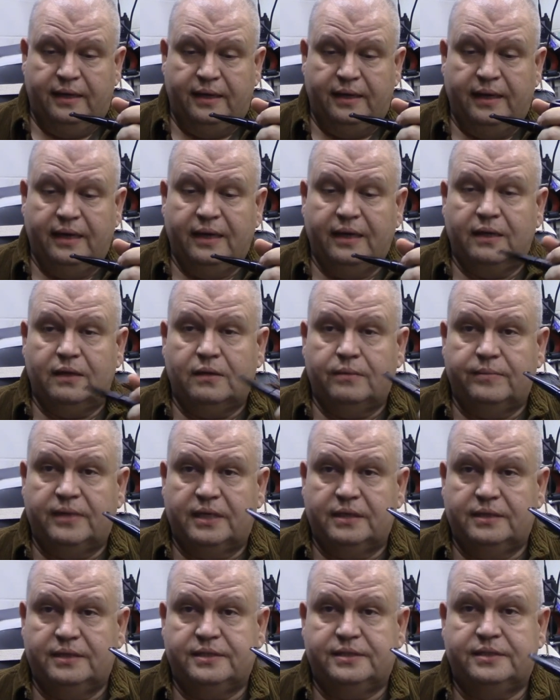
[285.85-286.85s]
Now my
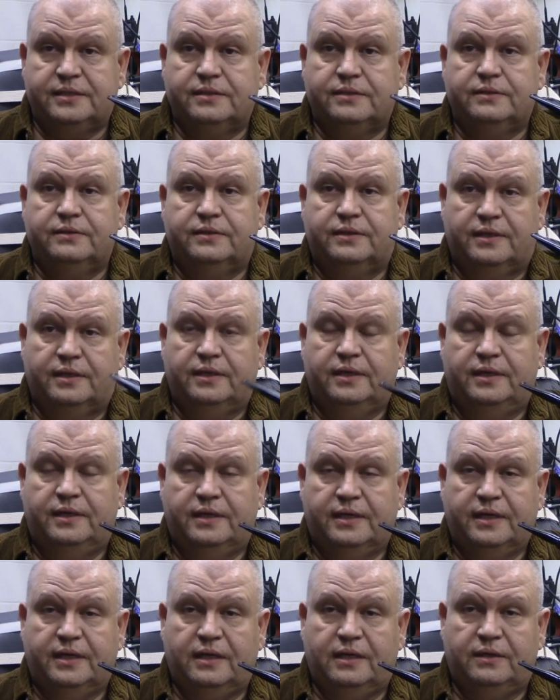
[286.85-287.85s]
list is gonna
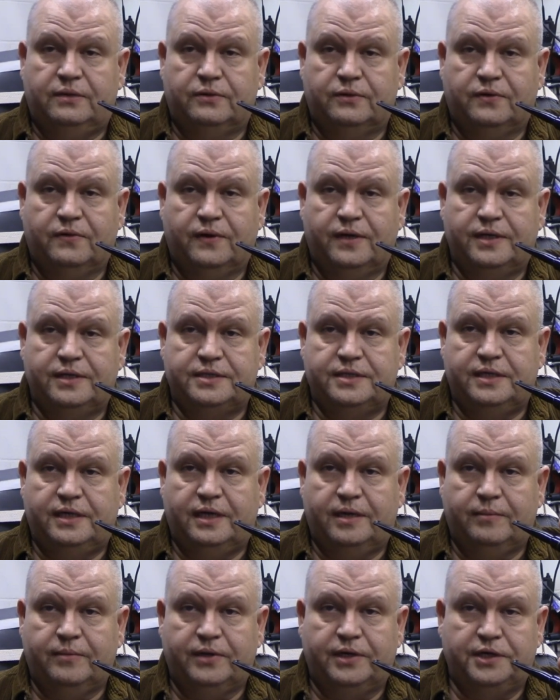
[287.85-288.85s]
get a little crazy,
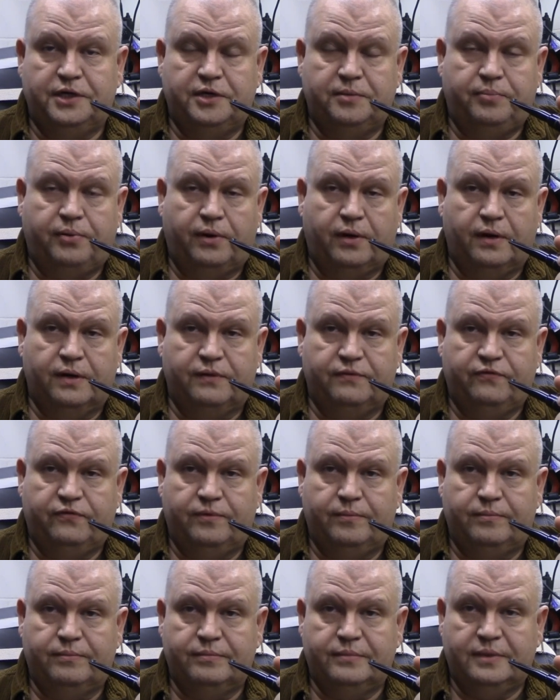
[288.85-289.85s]
and I'm gonna depart
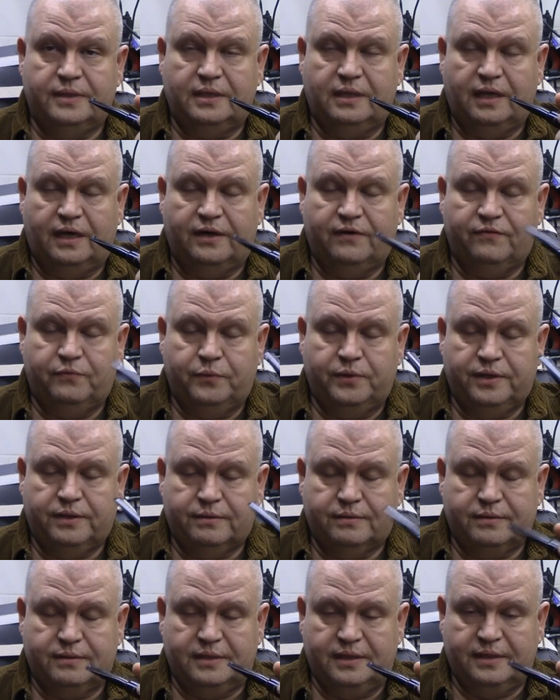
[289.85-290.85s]
from a lot of what
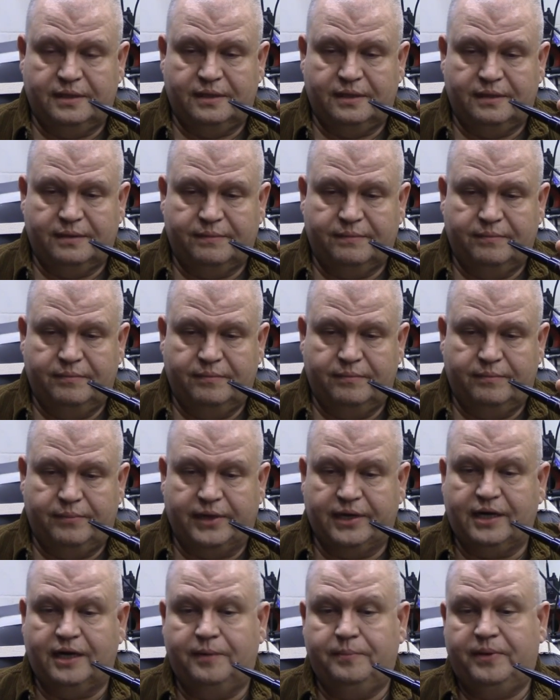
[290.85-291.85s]
the
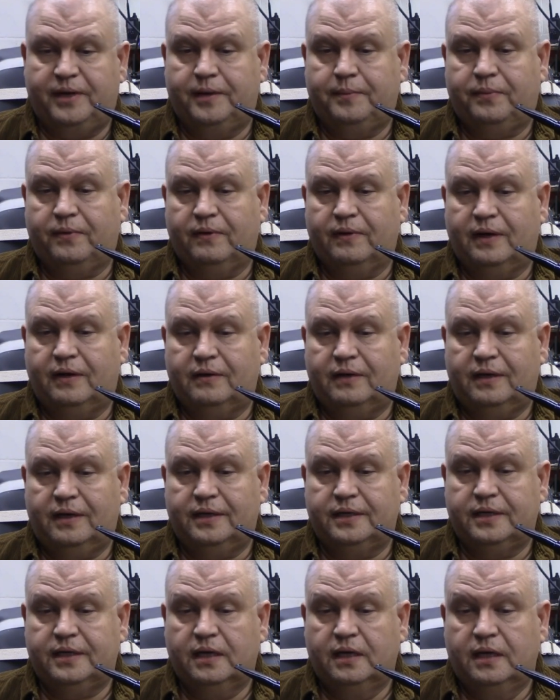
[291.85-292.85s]
Buckeye Piper
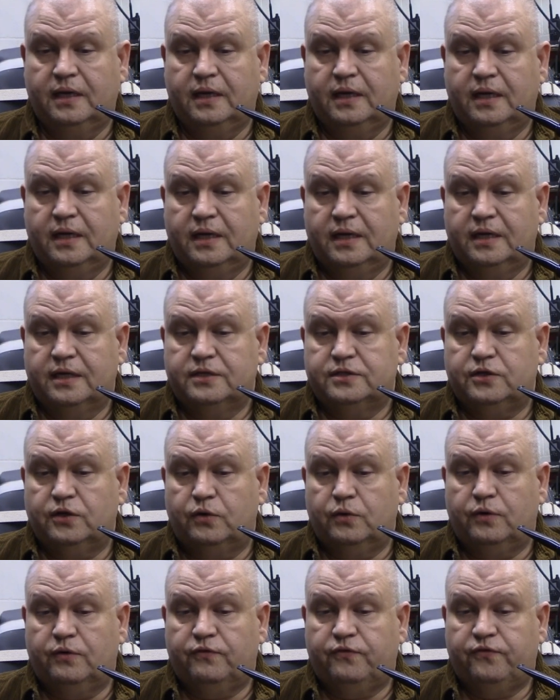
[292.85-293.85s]
outlined.
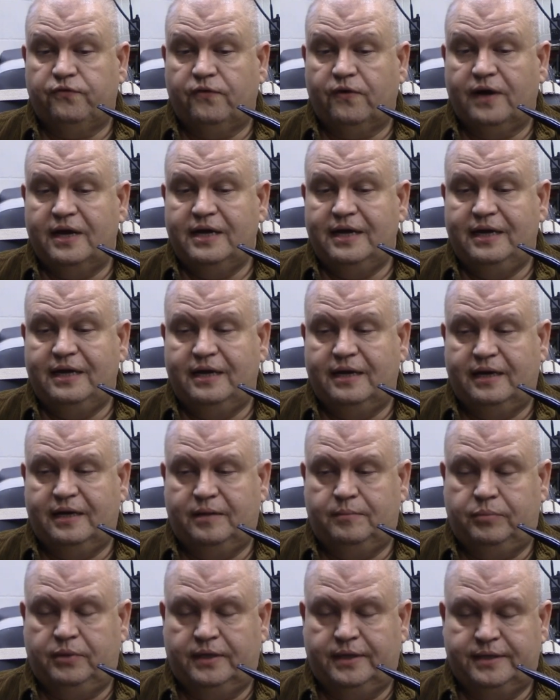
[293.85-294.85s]
So Friday
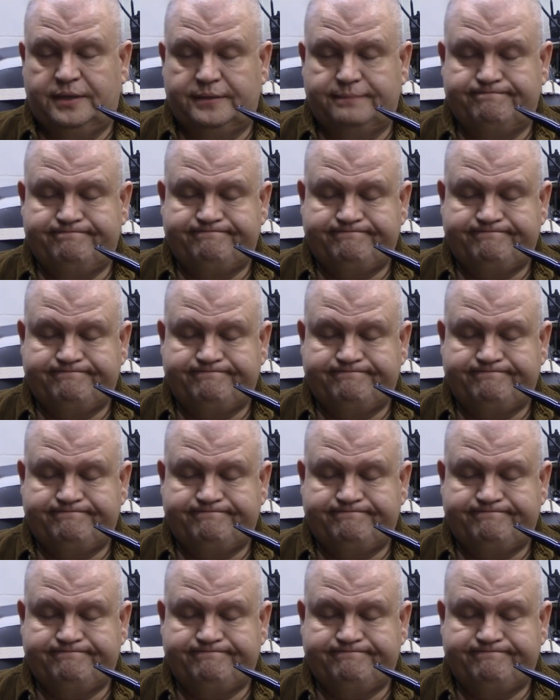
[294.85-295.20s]
night blend